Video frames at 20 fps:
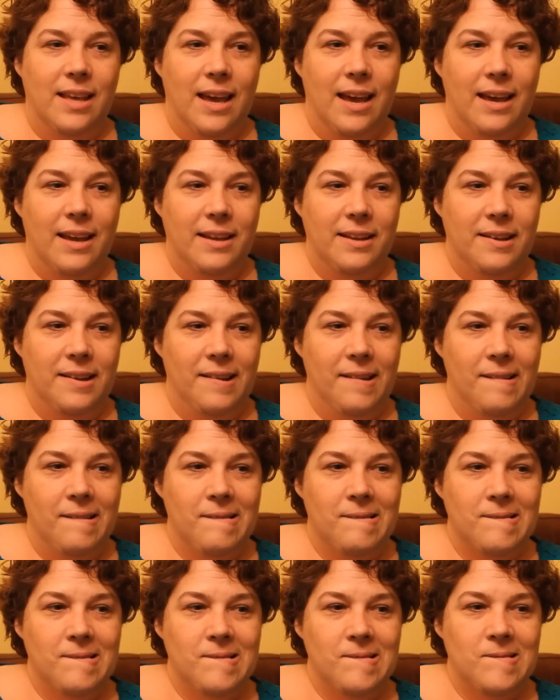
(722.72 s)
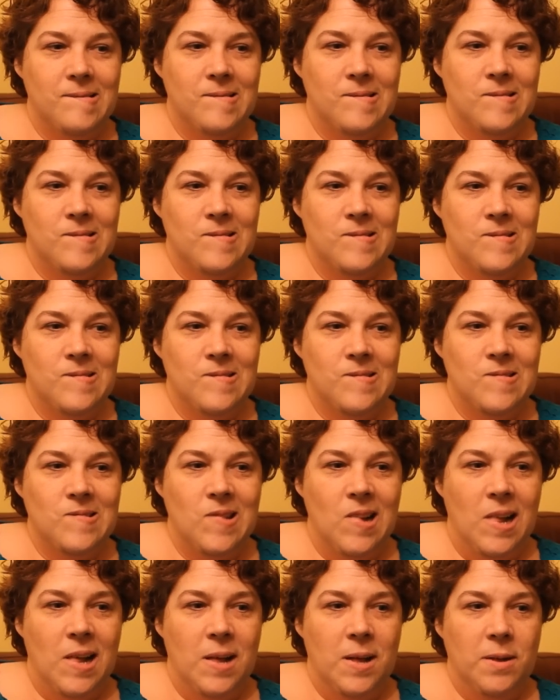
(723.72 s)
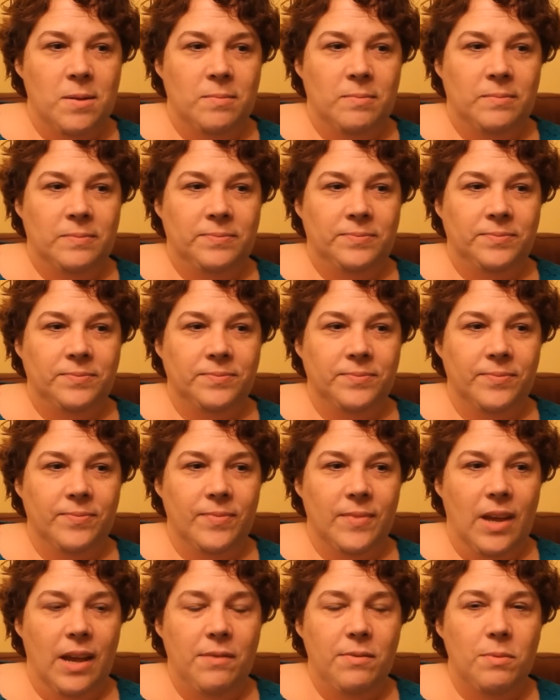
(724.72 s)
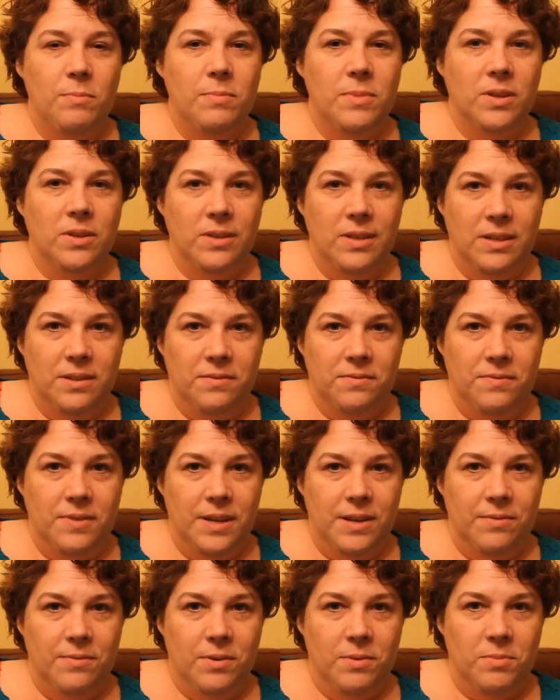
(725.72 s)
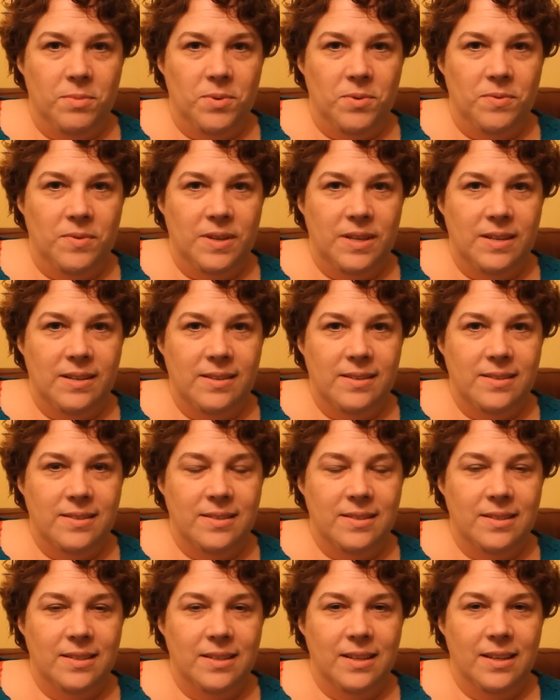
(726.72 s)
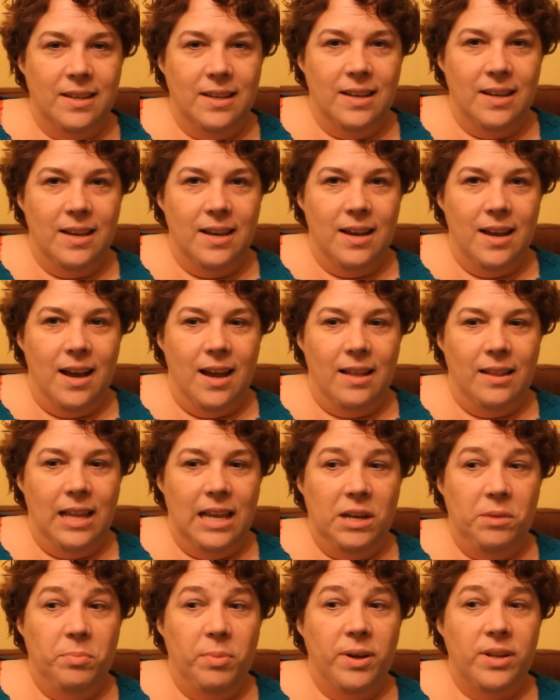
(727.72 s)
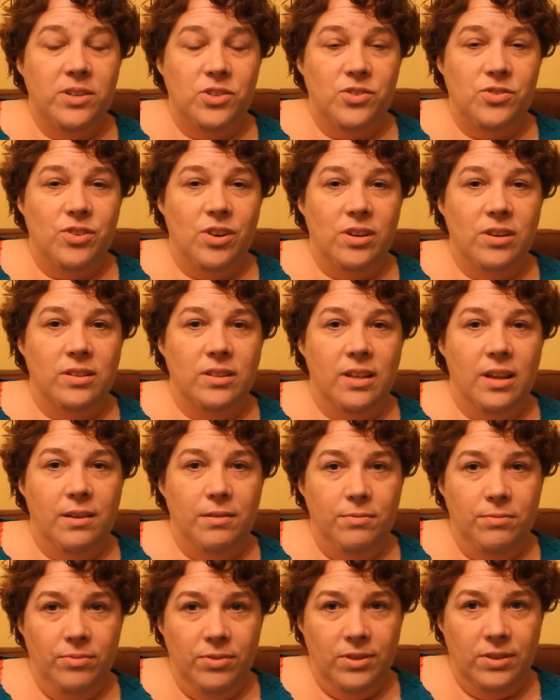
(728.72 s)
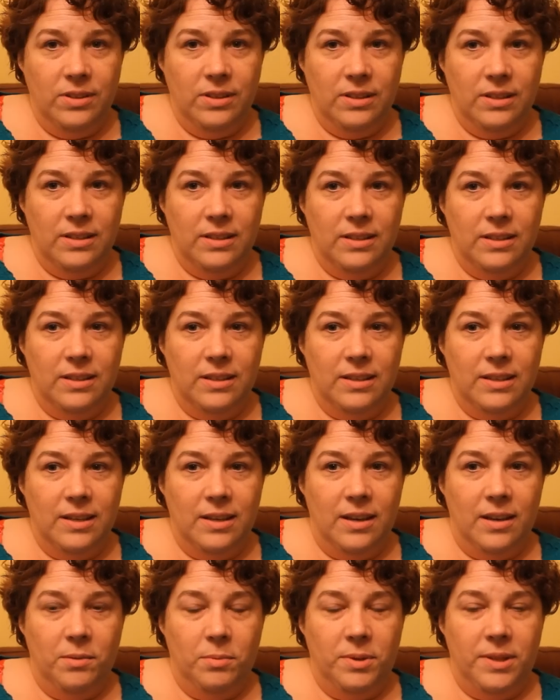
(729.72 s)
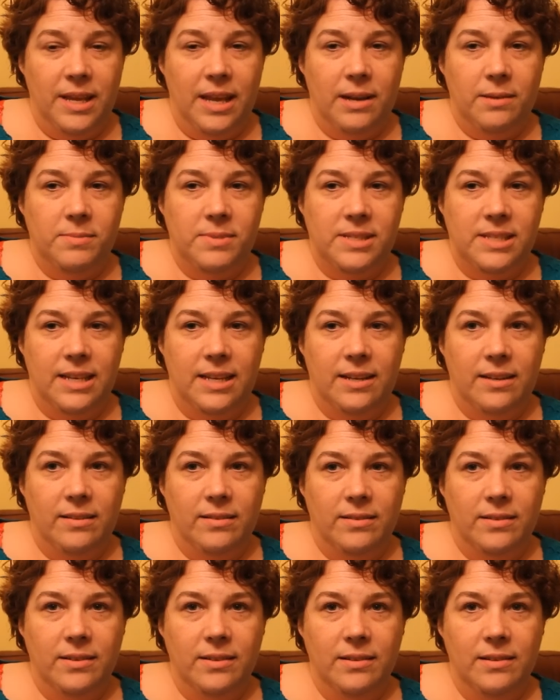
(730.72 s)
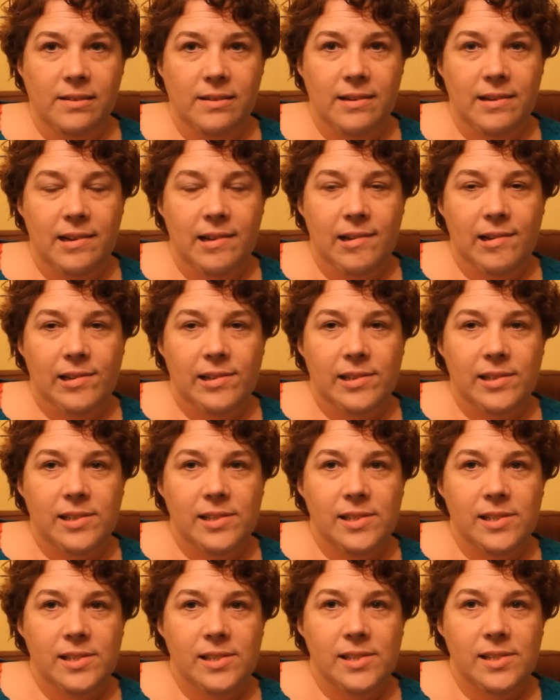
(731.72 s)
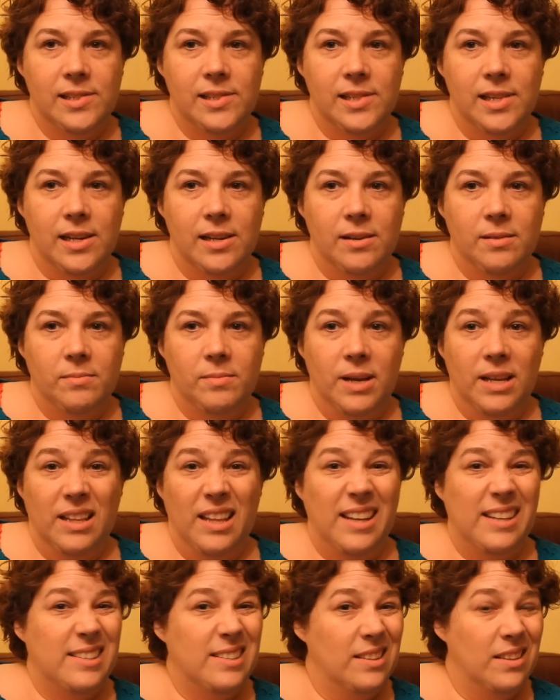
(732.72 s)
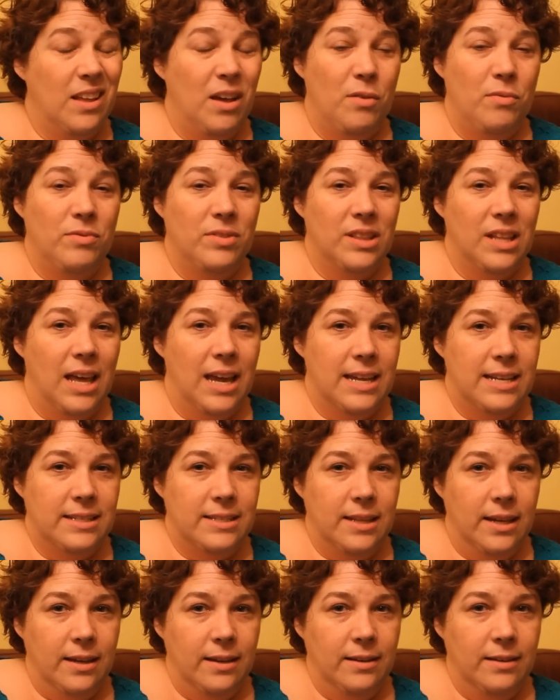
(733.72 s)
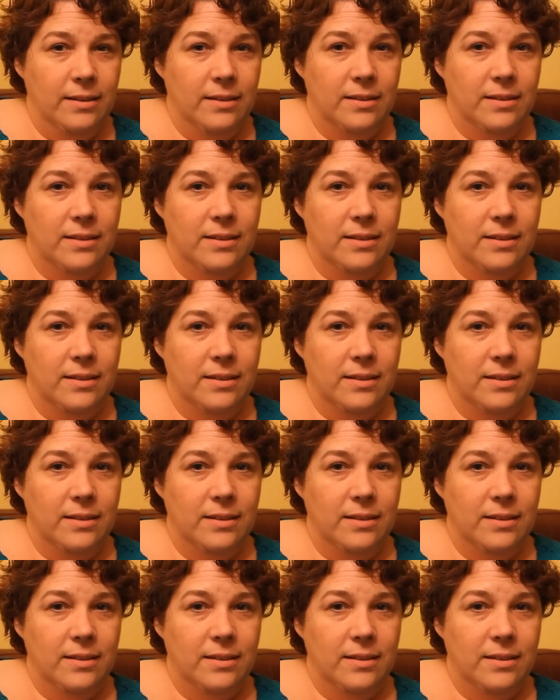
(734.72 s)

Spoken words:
that. I have a million favorite movies. I like Punch Drunk Love with Adam Sandler. I liked Love, Liza,